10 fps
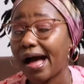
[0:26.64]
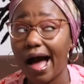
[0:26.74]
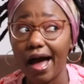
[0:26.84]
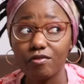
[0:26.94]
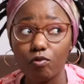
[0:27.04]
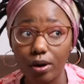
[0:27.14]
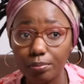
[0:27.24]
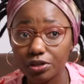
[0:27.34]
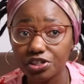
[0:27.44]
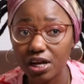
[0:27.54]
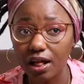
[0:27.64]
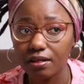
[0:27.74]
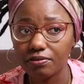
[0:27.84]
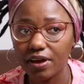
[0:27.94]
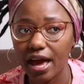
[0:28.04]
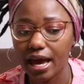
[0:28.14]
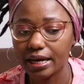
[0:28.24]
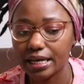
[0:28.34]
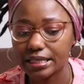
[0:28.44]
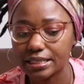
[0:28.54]
I have one bookshelf
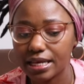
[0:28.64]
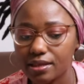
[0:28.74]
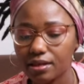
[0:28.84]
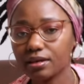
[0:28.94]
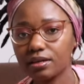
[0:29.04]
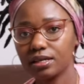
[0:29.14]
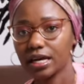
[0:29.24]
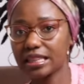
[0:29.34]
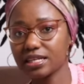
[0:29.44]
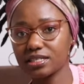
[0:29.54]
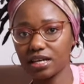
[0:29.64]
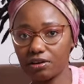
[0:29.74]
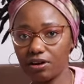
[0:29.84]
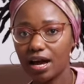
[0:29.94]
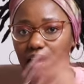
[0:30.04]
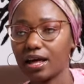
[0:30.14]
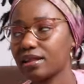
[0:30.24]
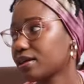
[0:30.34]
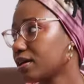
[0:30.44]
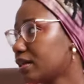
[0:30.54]
and it's in this area,
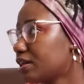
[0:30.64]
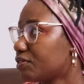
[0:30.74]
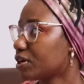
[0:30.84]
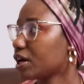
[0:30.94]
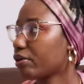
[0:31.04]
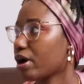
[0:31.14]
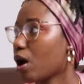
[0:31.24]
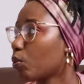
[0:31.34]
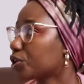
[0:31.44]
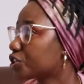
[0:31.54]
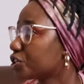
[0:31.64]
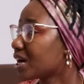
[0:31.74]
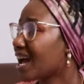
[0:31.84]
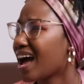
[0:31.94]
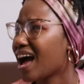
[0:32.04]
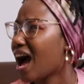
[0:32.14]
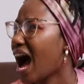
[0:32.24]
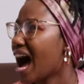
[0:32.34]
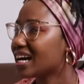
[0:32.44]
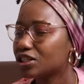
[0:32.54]
the living area, which
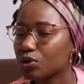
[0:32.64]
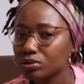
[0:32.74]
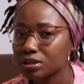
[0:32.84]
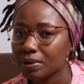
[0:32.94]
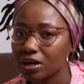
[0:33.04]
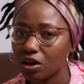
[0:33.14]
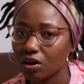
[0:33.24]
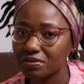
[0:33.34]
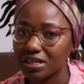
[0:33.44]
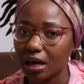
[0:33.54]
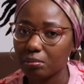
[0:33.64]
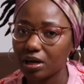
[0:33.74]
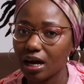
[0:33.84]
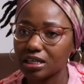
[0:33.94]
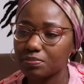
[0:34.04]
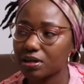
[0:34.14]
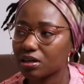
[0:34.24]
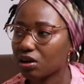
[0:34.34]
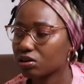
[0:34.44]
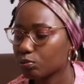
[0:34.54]
I don't spend a lot of time in. I spend
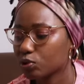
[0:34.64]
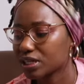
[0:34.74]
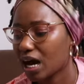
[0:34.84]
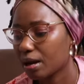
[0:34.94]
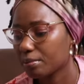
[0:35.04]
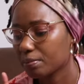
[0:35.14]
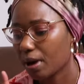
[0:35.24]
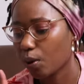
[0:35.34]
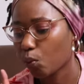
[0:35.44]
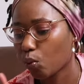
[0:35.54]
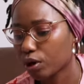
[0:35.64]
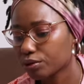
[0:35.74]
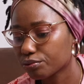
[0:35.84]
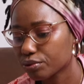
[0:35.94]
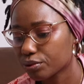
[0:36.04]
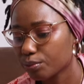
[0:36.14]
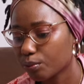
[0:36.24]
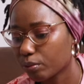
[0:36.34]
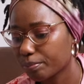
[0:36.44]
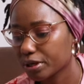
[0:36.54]
a lot more time in my
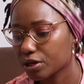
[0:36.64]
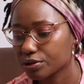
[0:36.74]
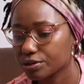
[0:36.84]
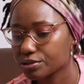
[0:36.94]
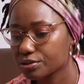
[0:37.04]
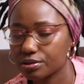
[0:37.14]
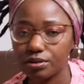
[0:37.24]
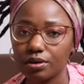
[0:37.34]
workroom because